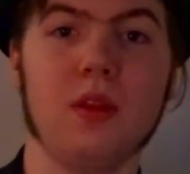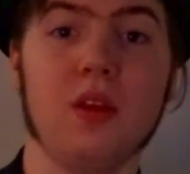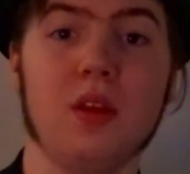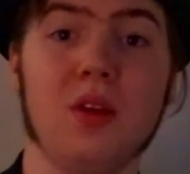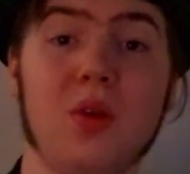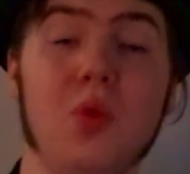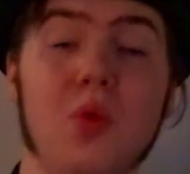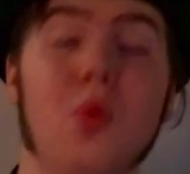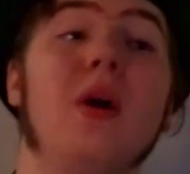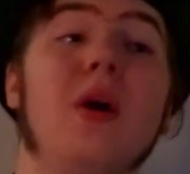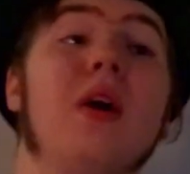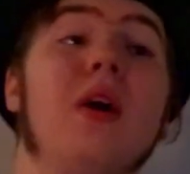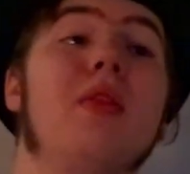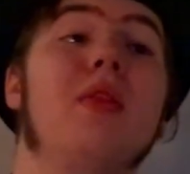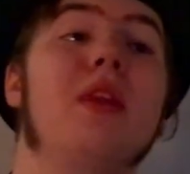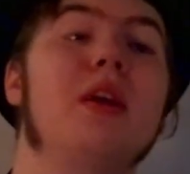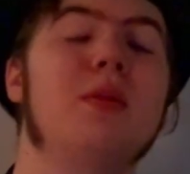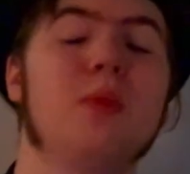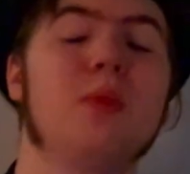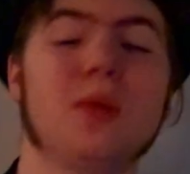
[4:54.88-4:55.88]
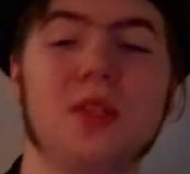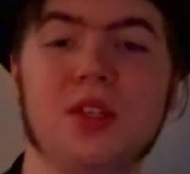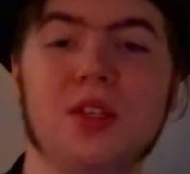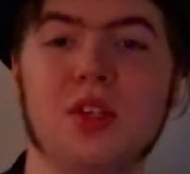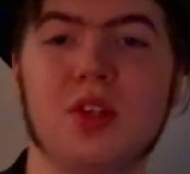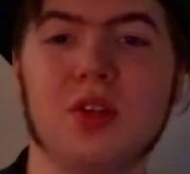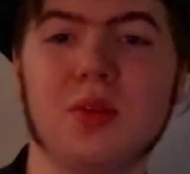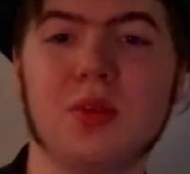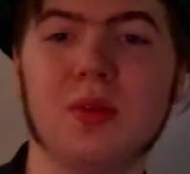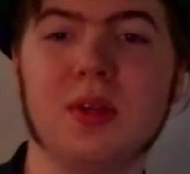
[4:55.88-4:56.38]
Well, that was the
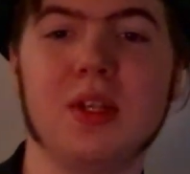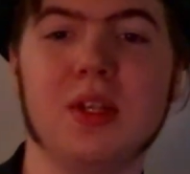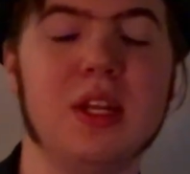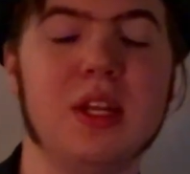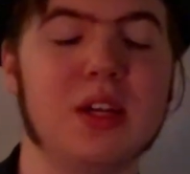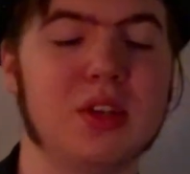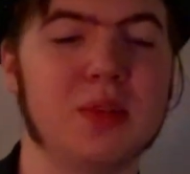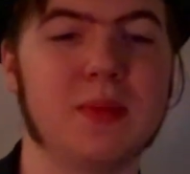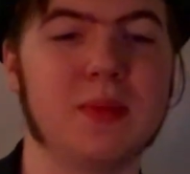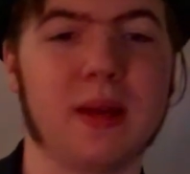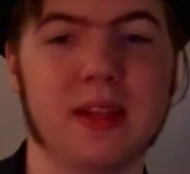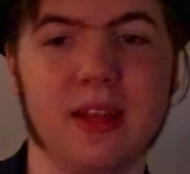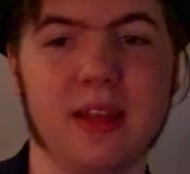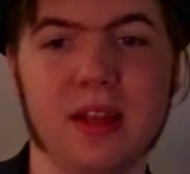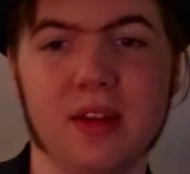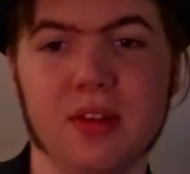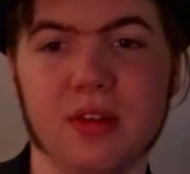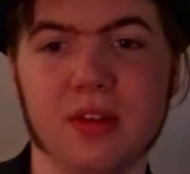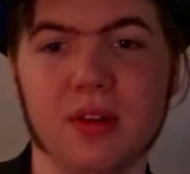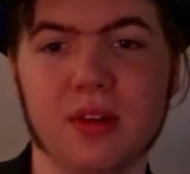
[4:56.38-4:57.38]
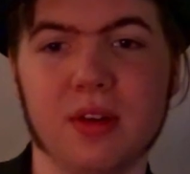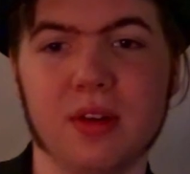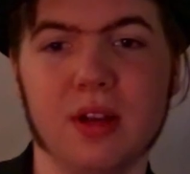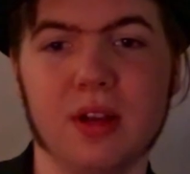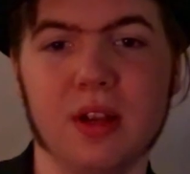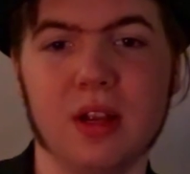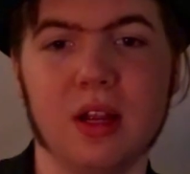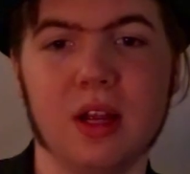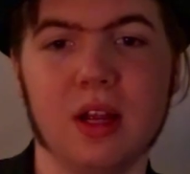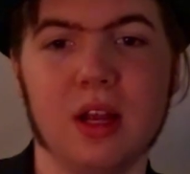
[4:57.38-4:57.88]
story, dear spectator.
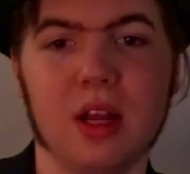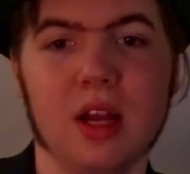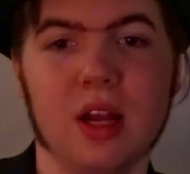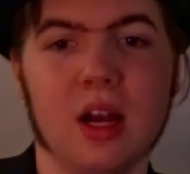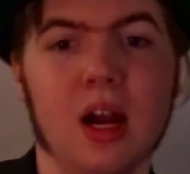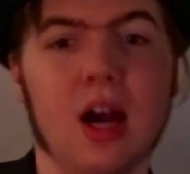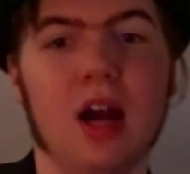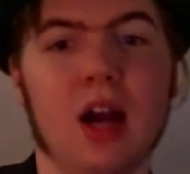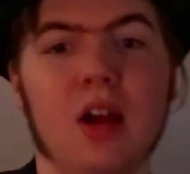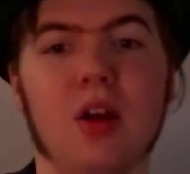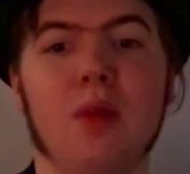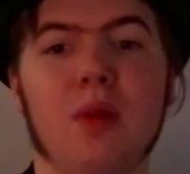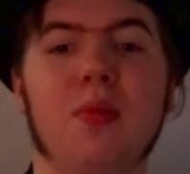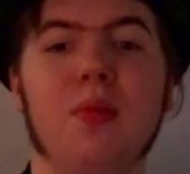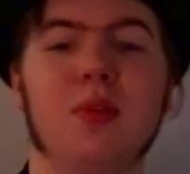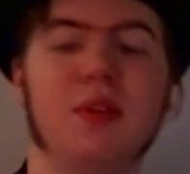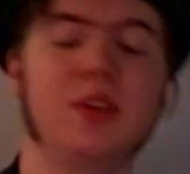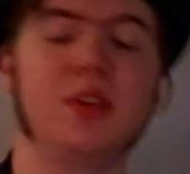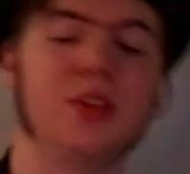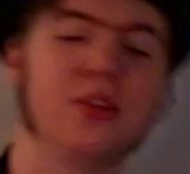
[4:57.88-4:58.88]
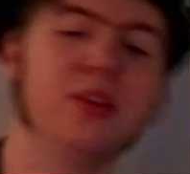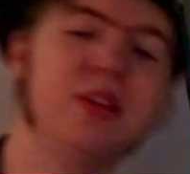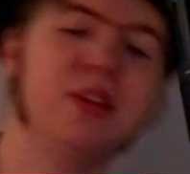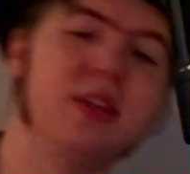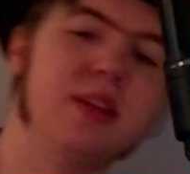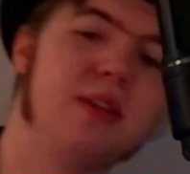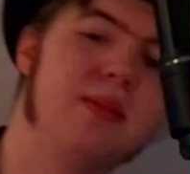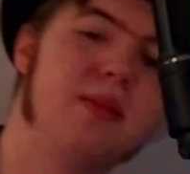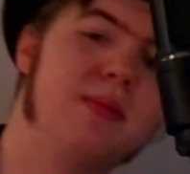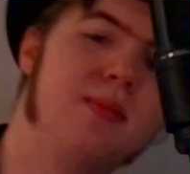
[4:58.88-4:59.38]
I hope you enjoyed
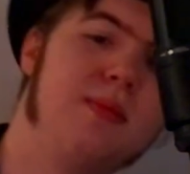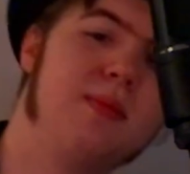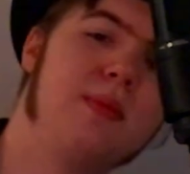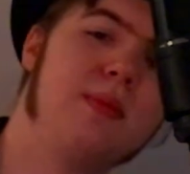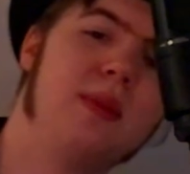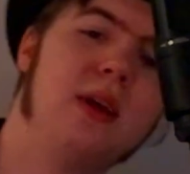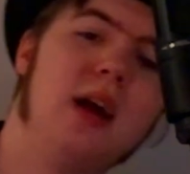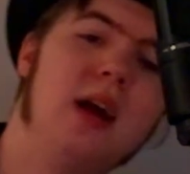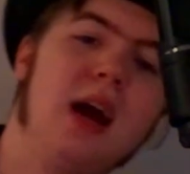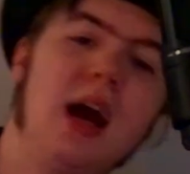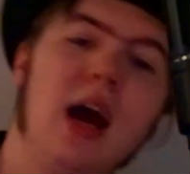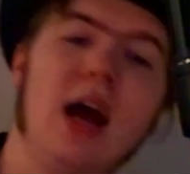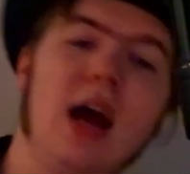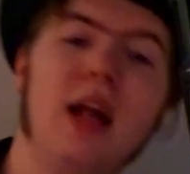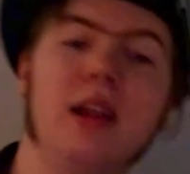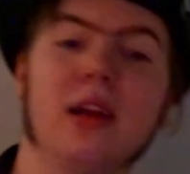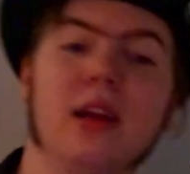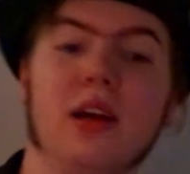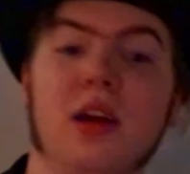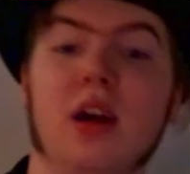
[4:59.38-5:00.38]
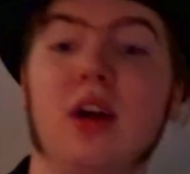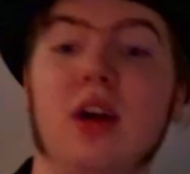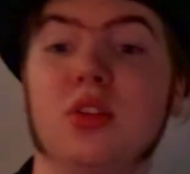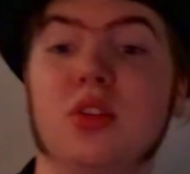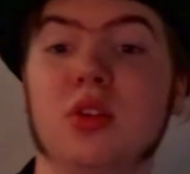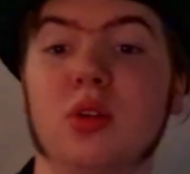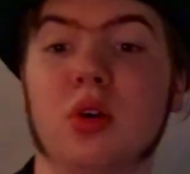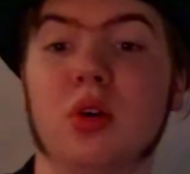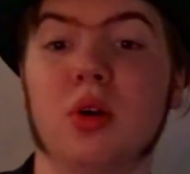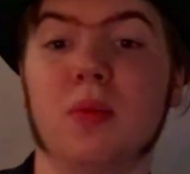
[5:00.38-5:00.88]
it. And I
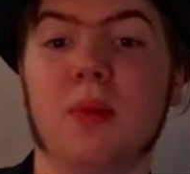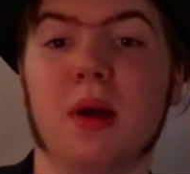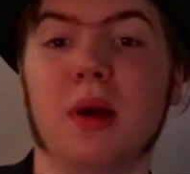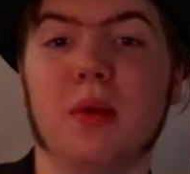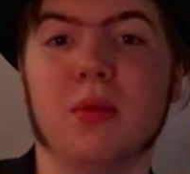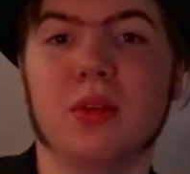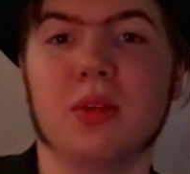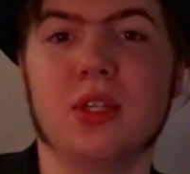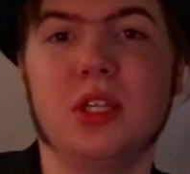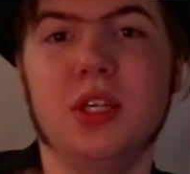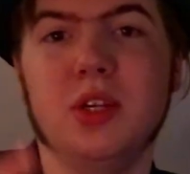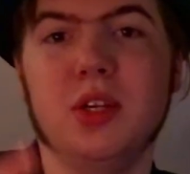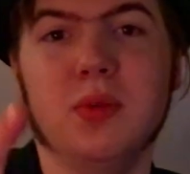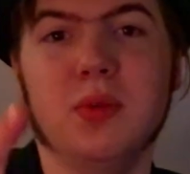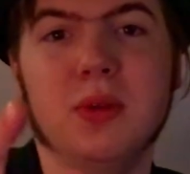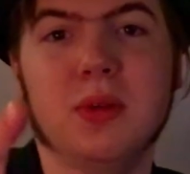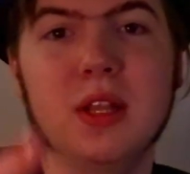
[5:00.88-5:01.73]
also hope I will see you in the